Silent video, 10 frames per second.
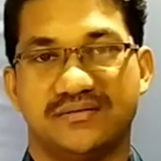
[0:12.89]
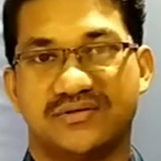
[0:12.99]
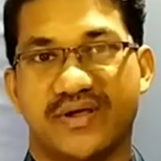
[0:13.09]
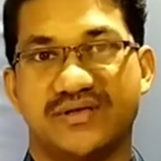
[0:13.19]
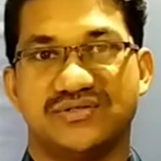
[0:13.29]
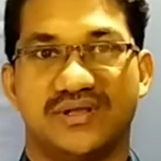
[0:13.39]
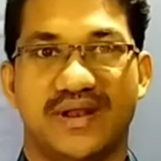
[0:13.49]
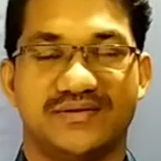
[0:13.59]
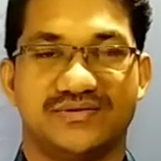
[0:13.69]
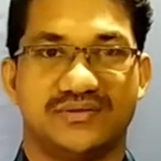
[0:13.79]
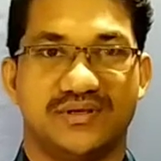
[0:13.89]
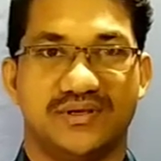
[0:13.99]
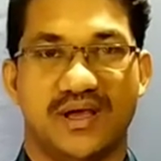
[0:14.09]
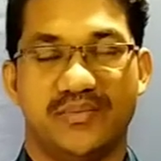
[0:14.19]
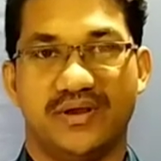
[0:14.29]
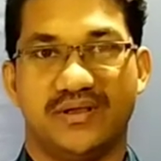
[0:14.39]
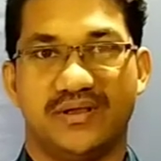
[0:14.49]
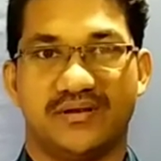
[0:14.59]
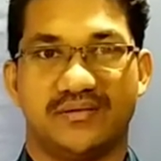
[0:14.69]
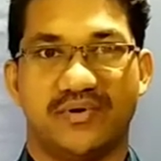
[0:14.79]
Tracy Letts, the
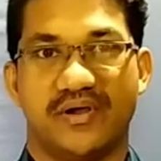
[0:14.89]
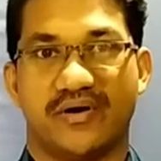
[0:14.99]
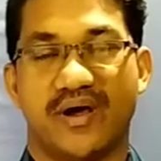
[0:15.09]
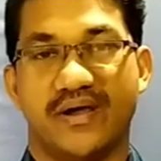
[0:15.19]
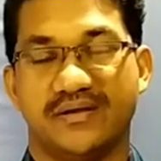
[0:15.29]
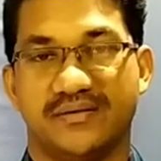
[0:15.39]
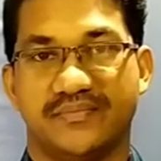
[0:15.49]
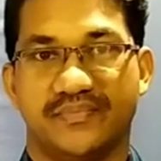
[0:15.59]
American playwright.